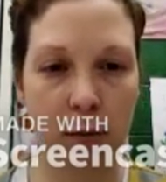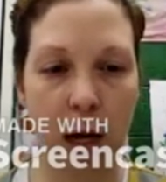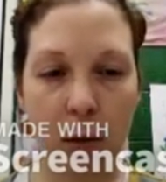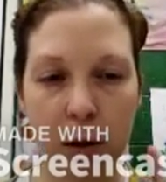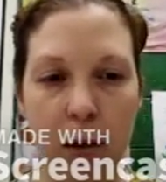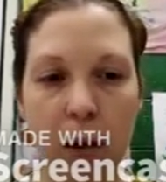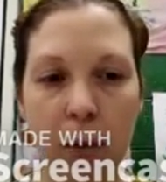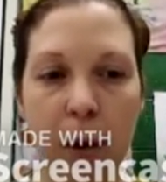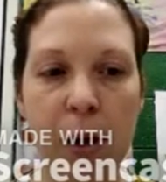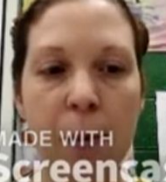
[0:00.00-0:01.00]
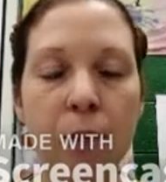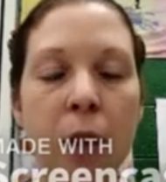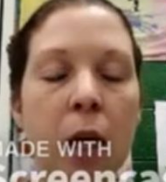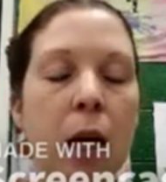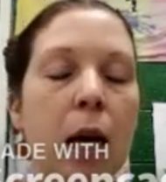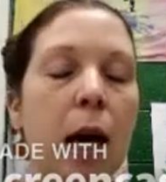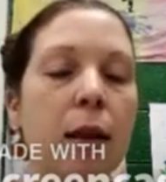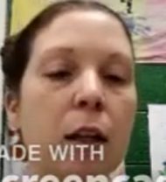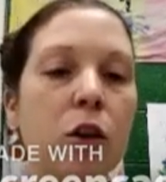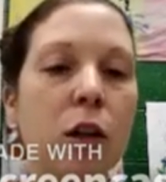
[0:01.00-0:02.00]
Okay, I want you to think about that.
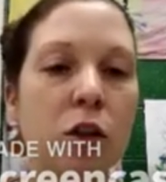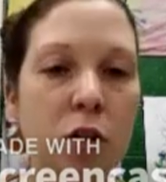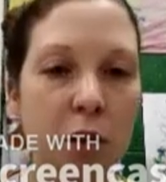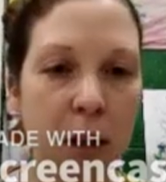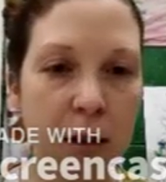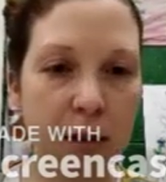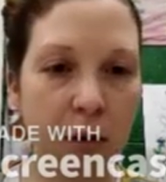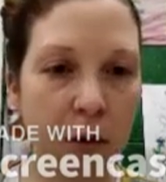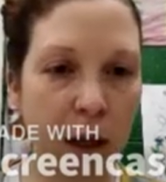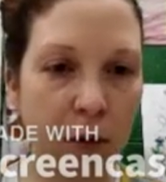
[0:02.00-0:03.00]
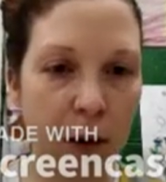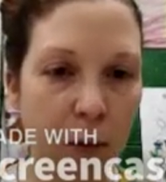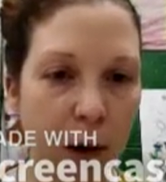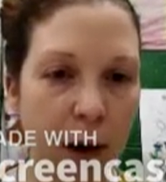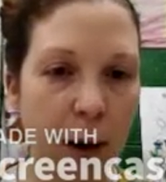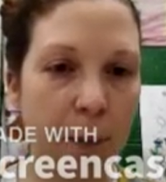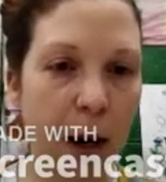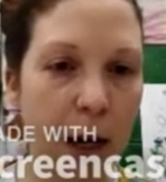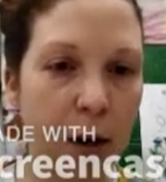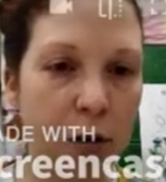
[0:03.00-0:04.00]
And then you can just look at this little GIF here where it
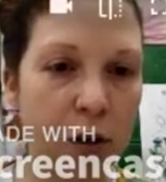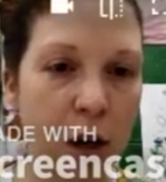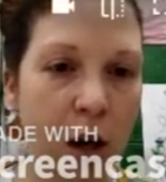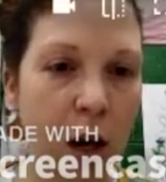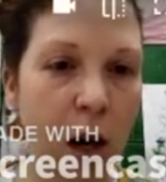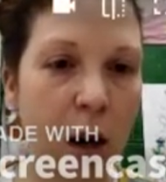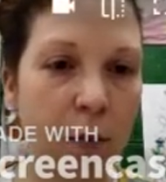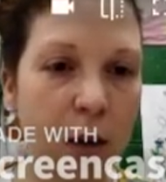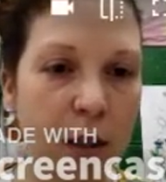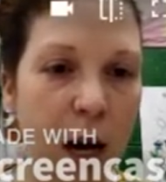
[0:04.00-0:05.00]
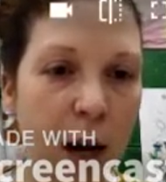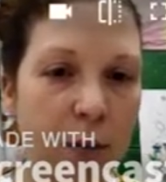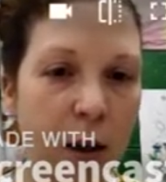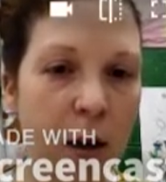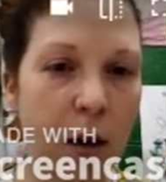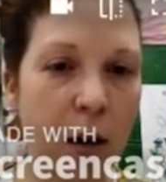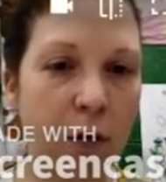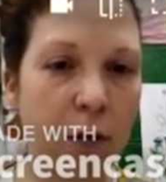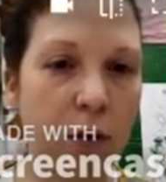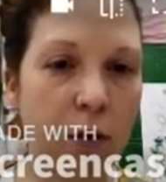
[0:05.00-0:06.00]
compares the types of